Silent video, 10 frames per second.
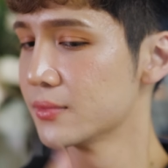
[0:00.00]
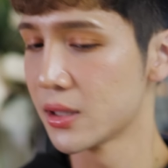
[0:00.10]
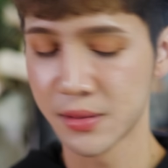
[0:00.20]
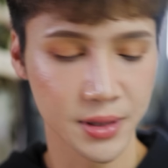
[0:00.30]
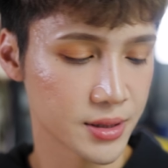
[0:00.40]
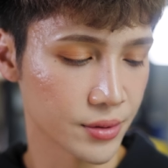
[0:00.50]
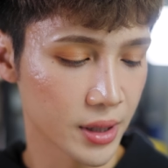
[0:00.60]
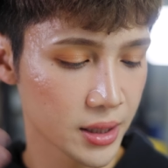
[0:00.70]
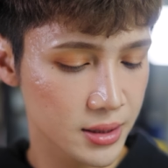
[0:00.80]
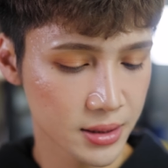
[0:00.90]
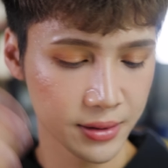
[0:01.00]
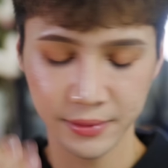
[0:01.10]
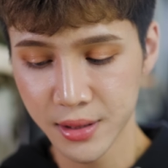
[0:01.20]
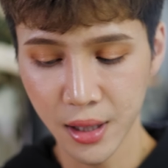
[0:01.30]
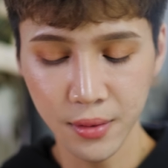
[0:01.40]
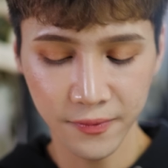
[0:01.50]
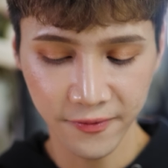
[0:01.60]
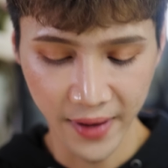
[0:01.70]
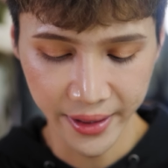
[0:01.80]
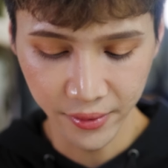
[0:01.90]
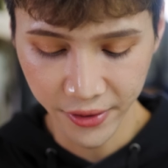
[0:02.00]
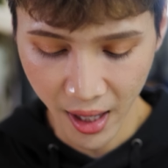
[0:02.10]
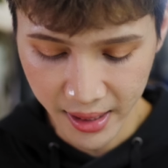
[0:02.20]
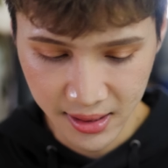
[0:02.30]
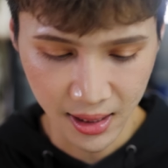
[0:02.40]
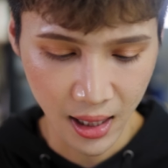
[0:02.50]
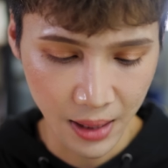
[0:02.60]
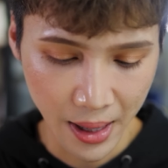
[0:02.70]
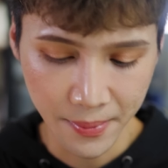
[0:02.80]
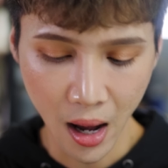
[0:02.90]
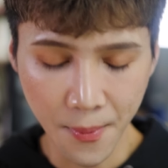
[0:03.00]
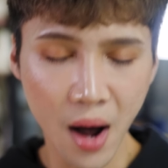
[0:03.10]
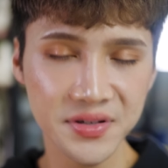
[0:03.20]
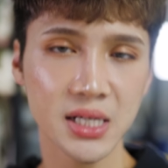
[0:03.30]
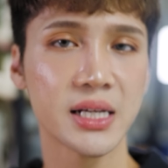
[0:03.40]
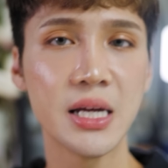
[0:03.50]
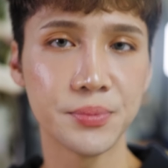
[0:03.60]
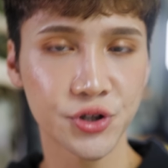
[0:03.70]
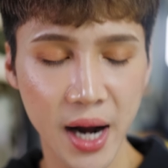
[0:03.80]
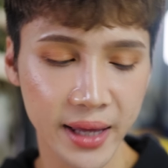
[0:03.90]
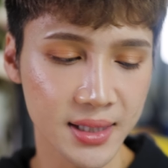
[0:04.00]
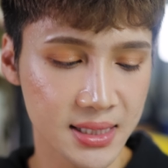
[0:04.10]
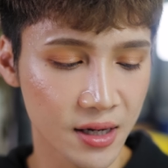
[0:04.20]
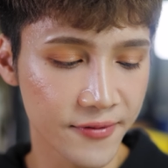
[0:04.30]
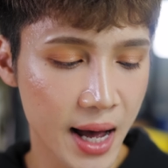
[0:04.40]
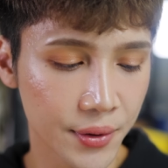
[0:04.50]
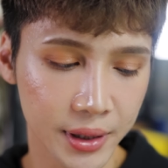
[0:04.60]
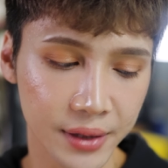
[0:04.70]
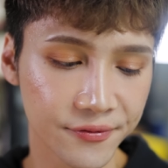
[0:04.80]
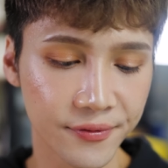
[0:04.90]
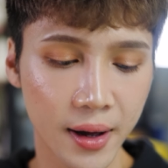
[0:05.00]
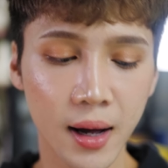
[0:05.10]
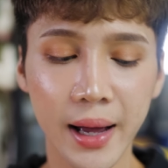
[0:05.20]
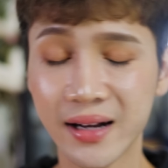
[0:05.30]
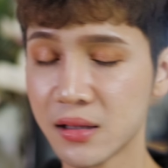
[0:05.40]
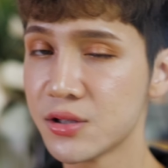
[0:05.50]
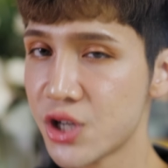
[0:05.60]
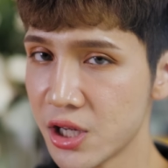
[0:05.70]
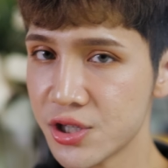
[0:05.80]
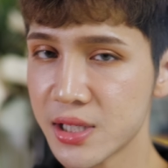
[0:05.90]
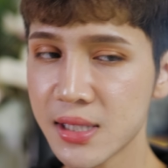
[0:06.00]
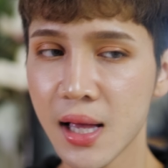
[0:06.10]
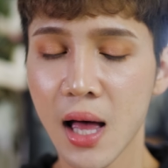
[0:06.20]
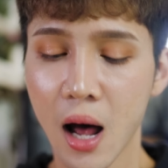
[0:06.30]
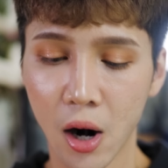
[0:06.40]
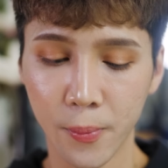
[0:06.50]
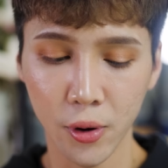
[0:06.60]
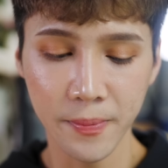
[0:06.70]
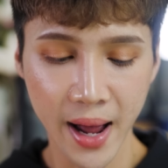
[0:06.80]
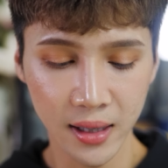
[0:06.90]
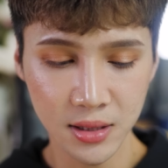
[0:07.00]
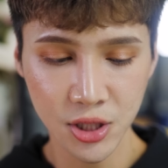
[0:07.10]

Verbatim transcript: It smells so nice. So final thoughts. Um, I'm, I'm obviously gonna keep trying this stuff out and if uh, anything changes, I'll report back